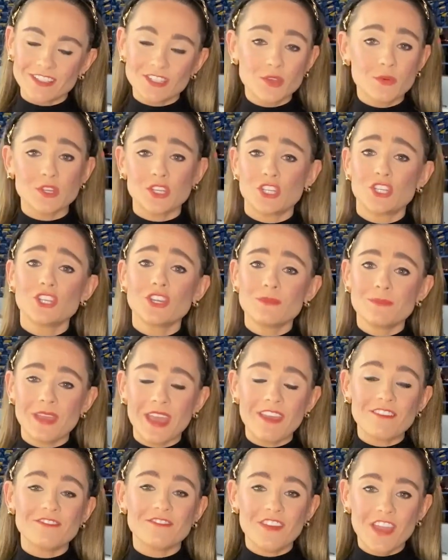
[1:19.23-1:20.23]
So it should be
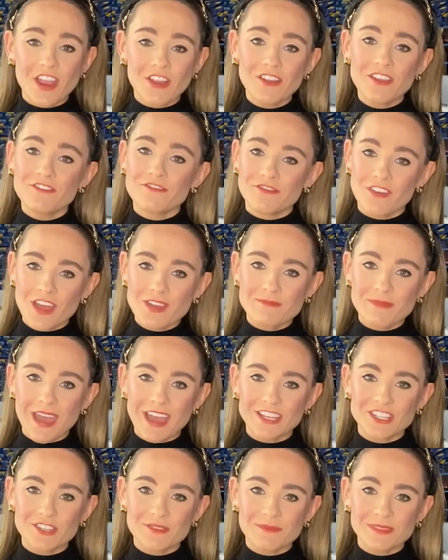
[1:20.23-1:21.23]
a very fun
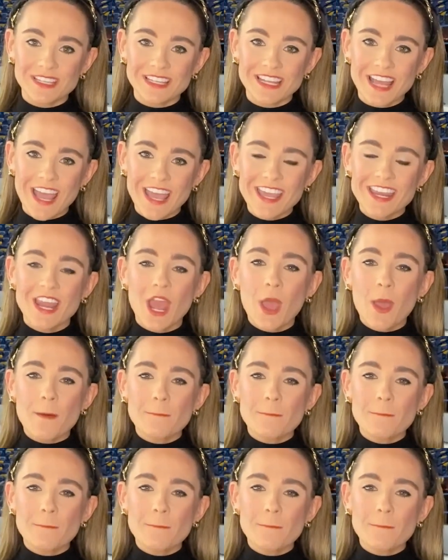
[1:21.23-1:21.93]
matchup tonight.